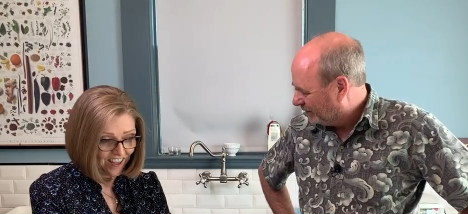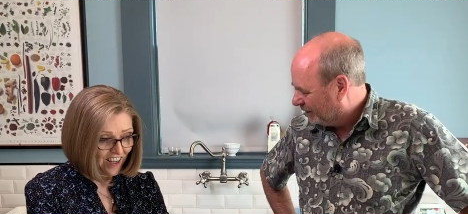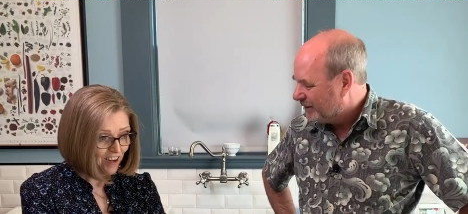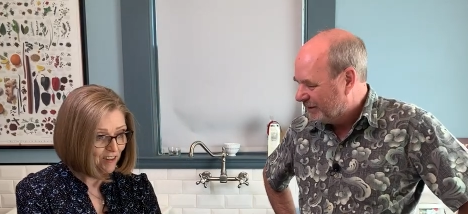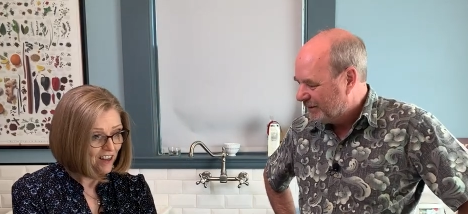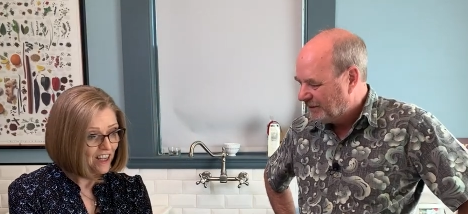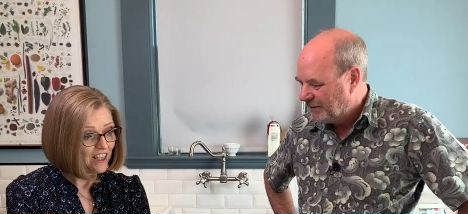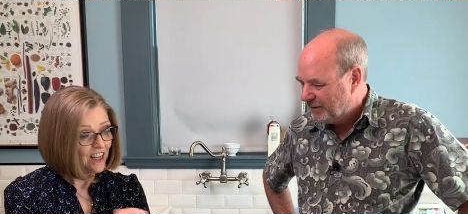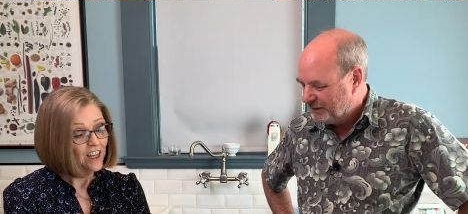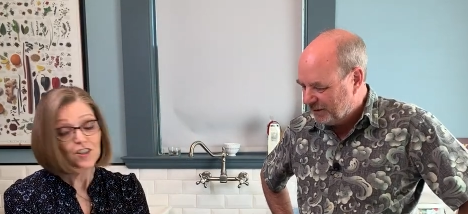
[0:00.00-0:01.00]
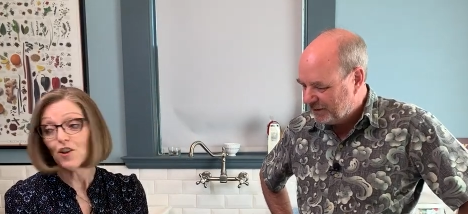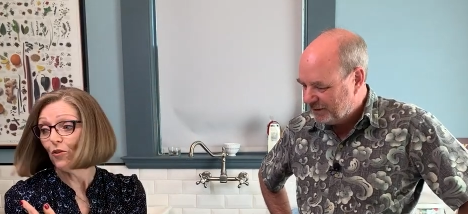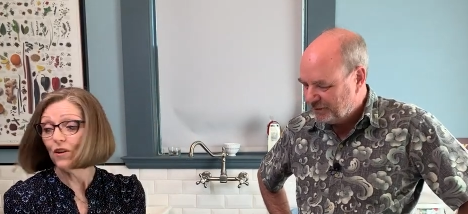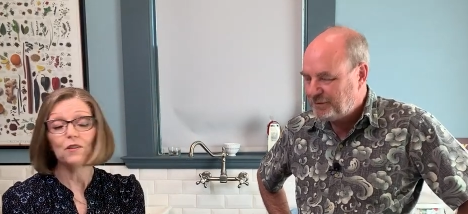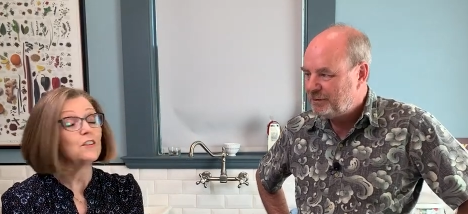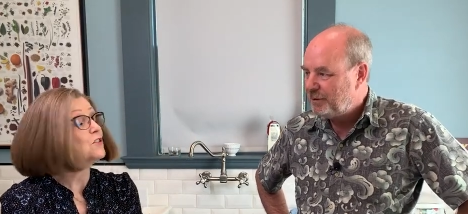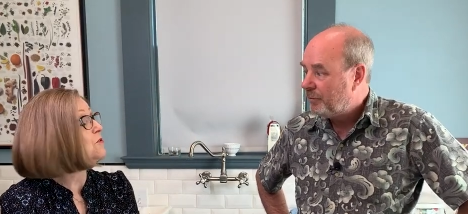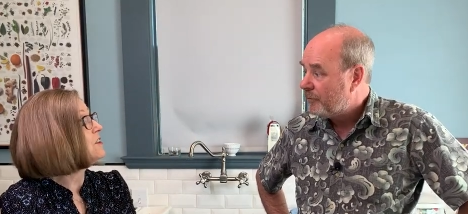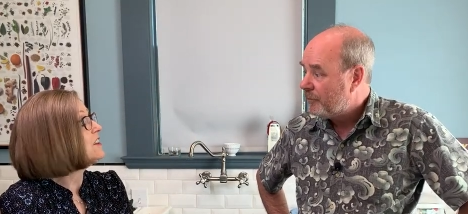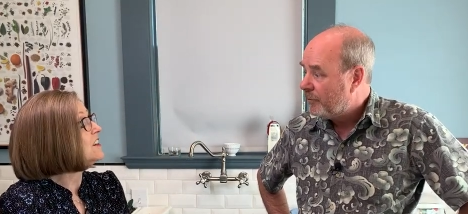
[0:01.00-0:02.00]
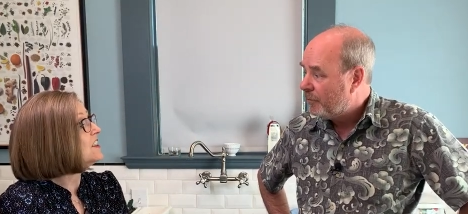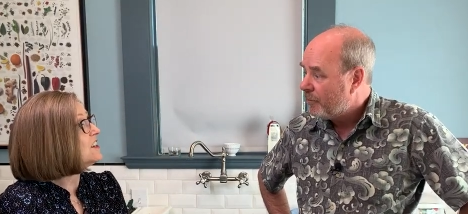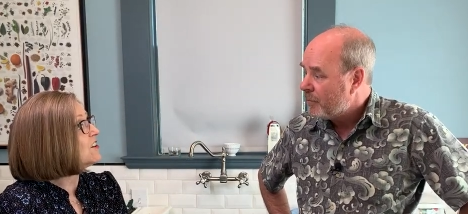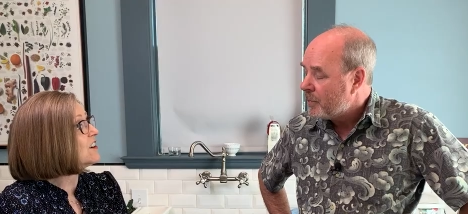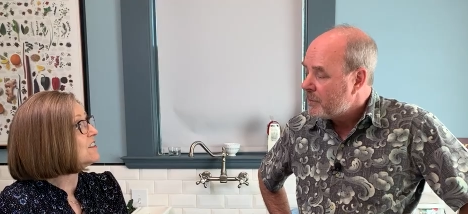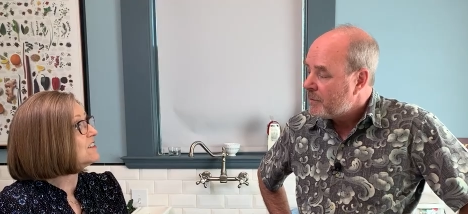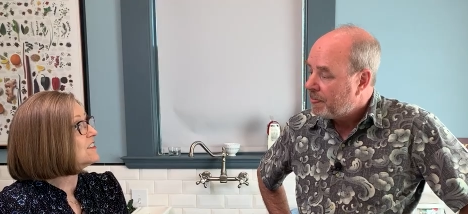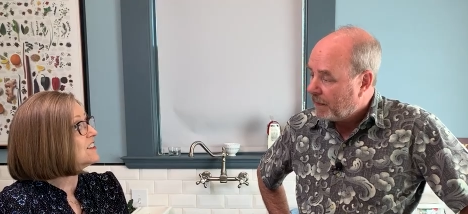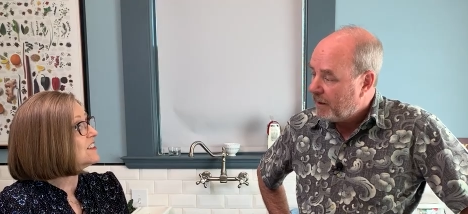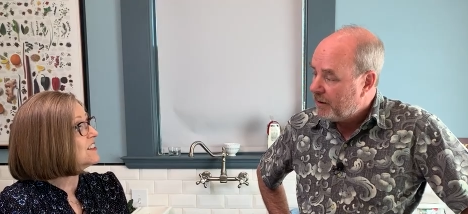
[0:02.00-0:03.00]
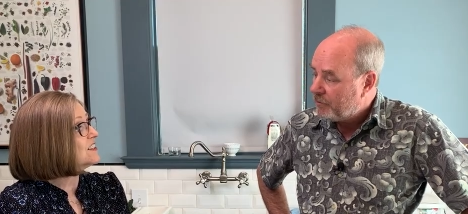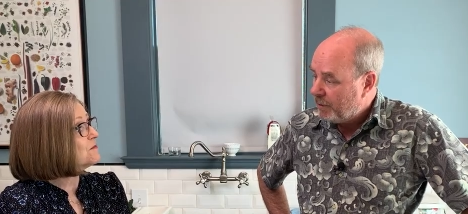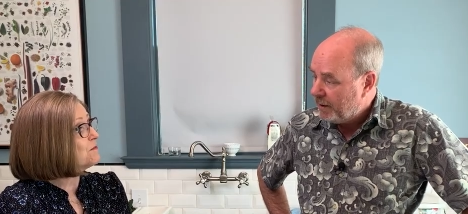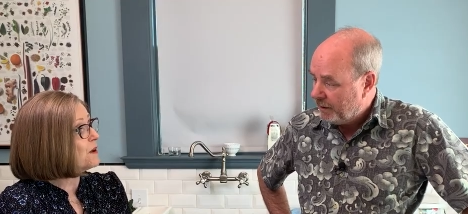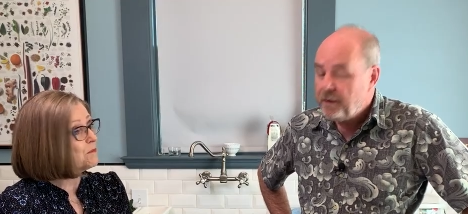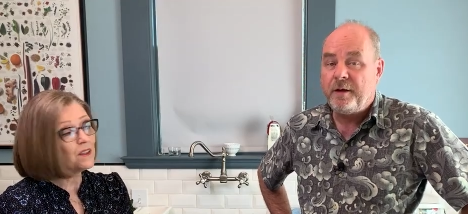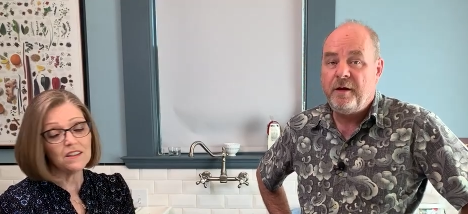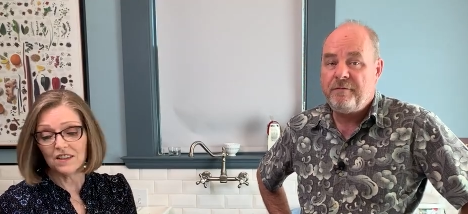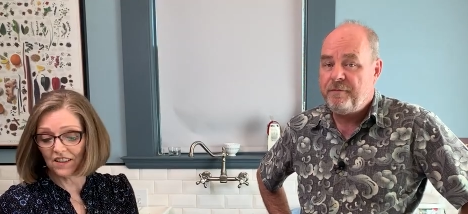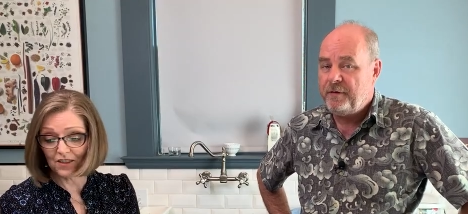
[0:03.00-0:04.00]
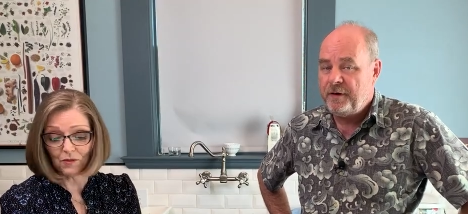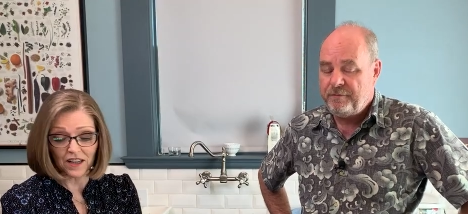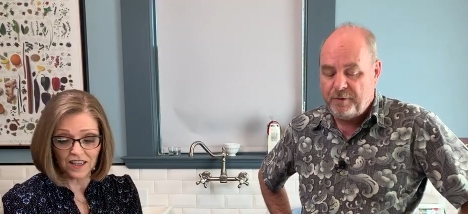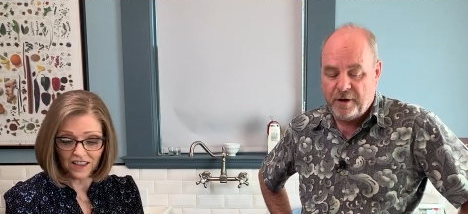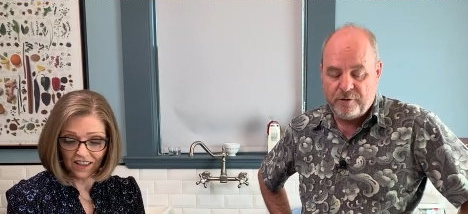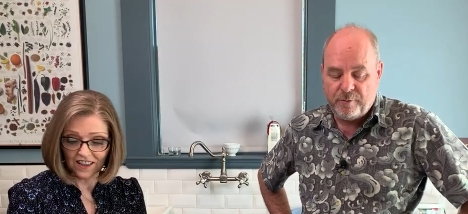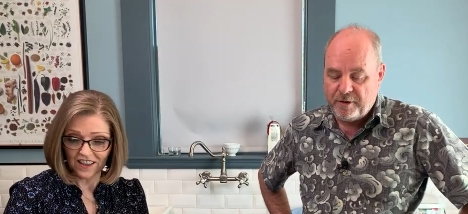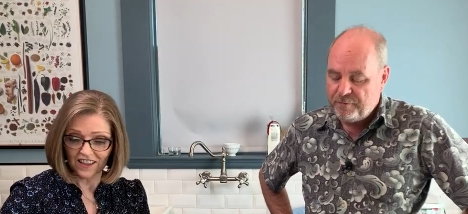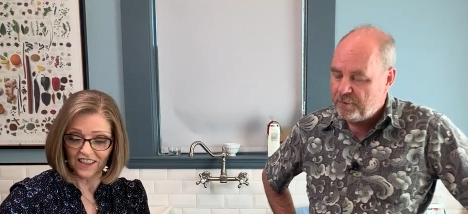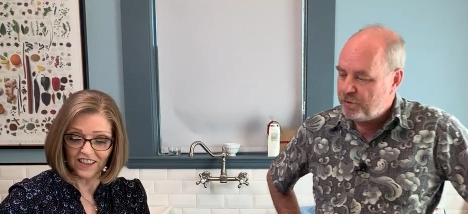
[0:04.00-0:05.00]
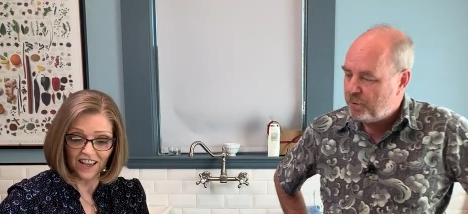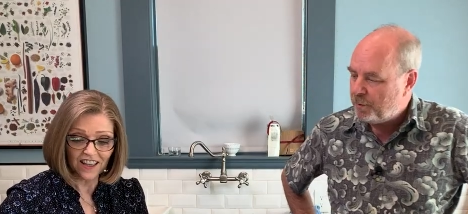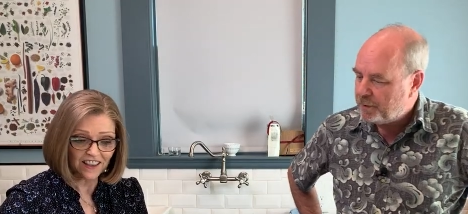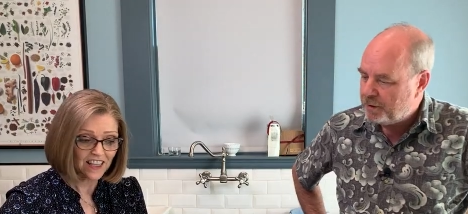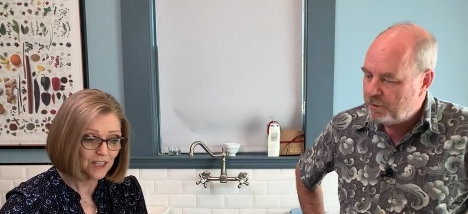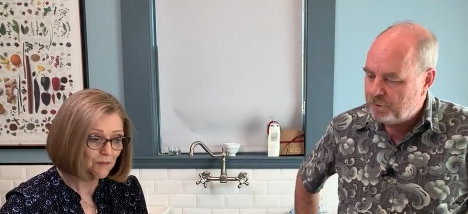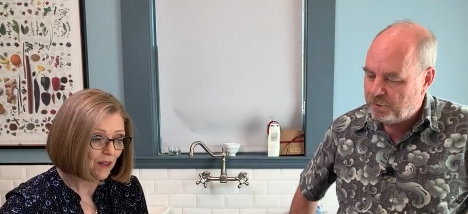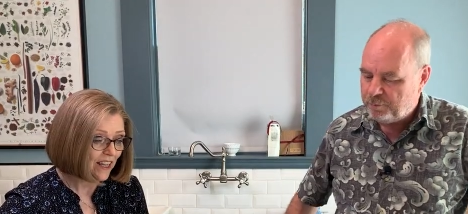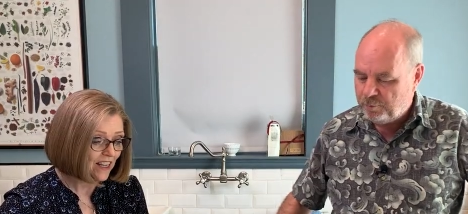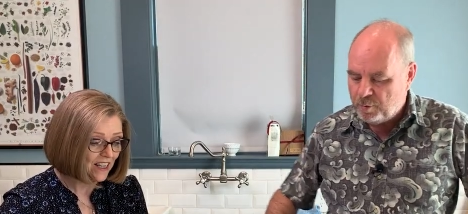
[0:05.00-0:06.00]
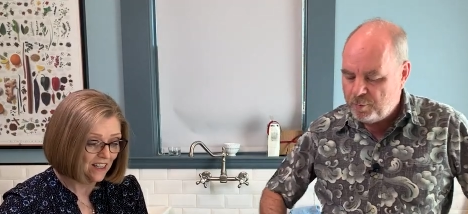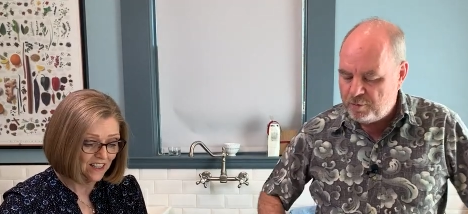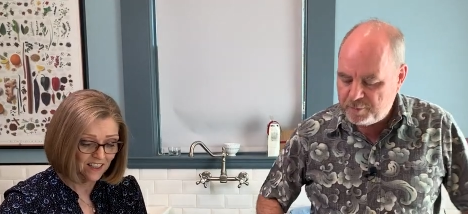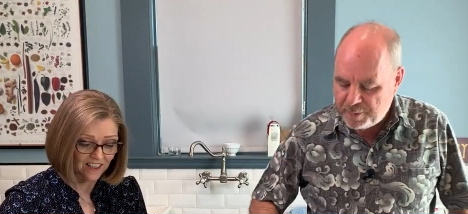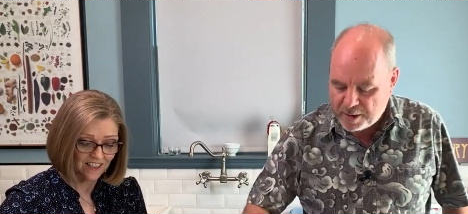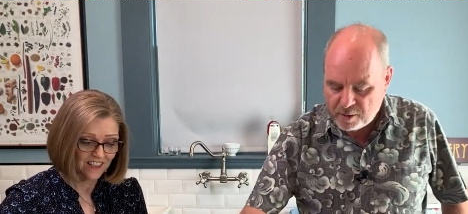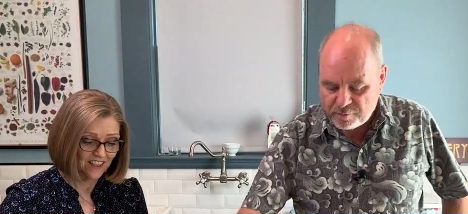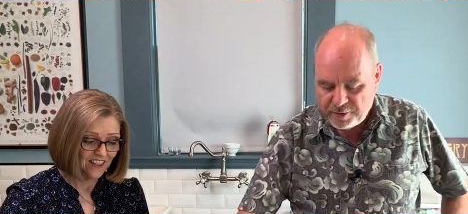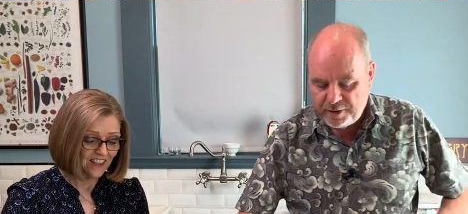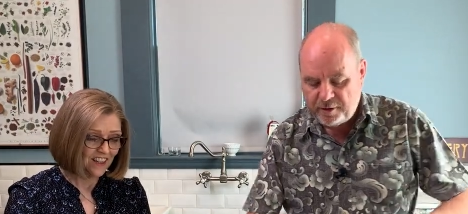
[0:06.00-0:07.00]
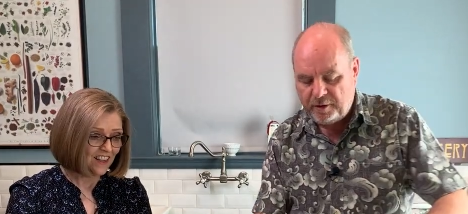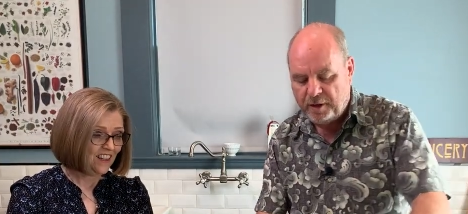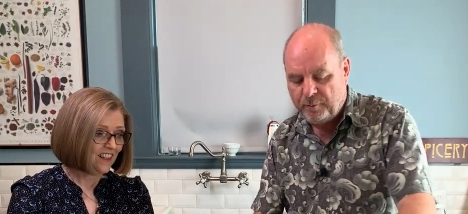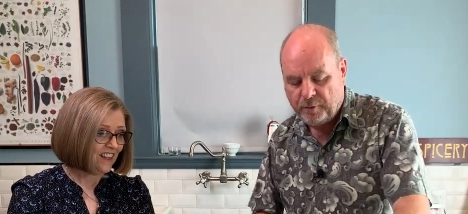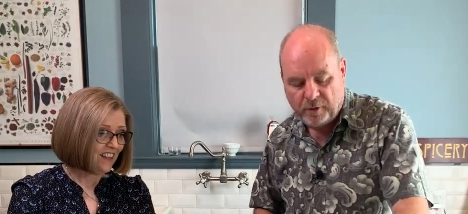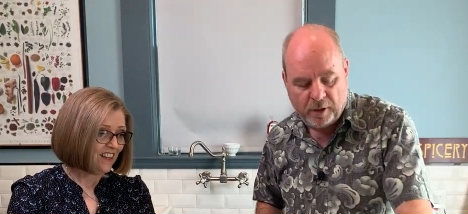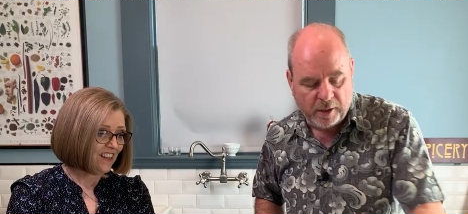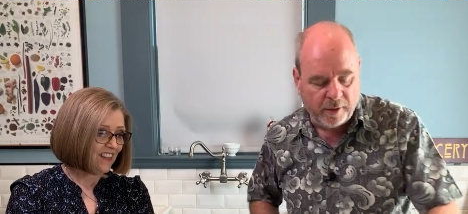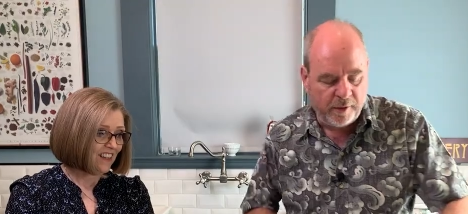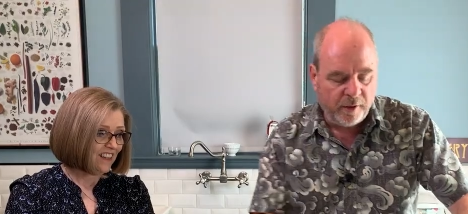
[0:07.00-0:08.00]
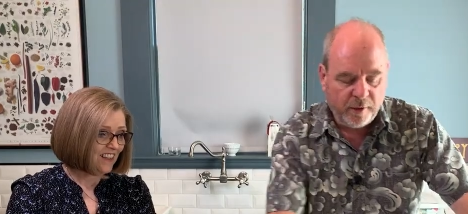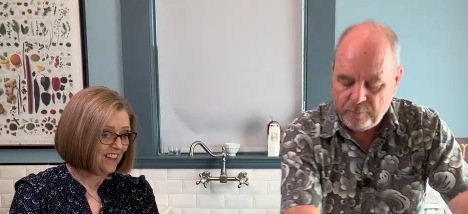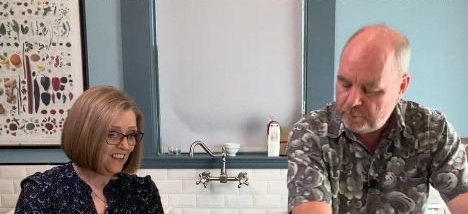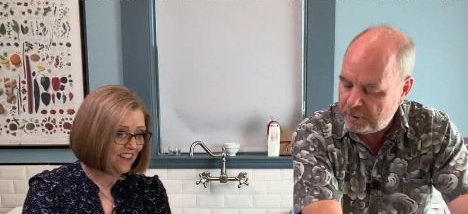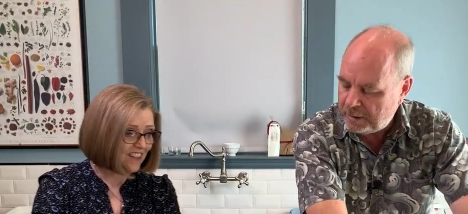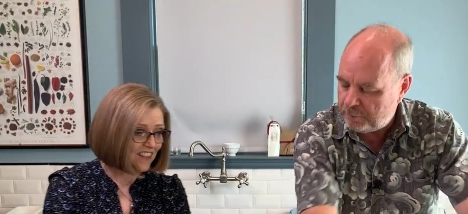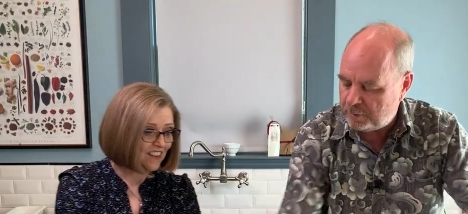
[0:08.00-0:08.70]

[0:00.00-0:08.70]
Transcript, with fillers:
Speaker 1: All right. So, do you think that our
Speaker 2: I think it's ready. Pumpkin, if, it's uh, ready. If you guys are ready for it, so yeah, what we're going to do is we'll, we'll, move it back over here, and we'll uh, we'll, we'll,